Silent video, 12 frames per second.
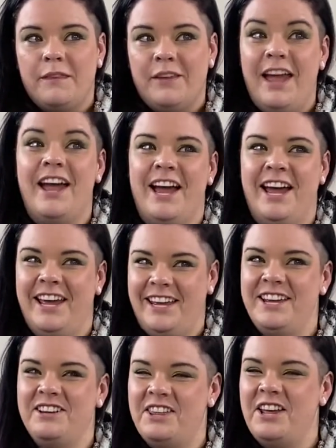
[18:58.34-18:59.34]

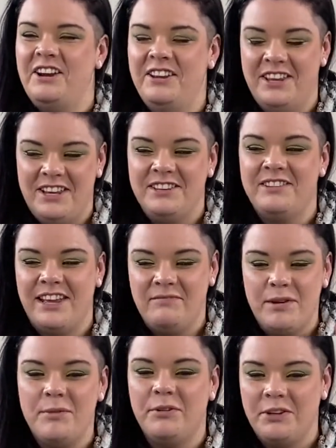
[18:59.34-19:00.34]
Yeah,
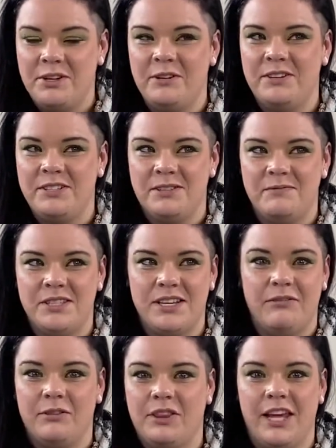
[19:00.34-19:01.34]
people are doing some
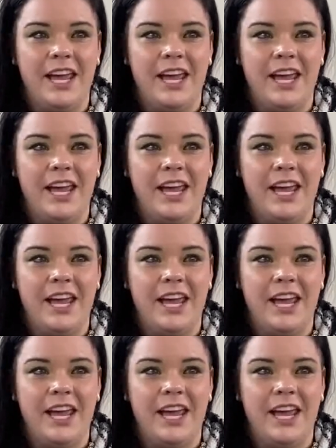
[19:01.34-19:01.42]
stuff with like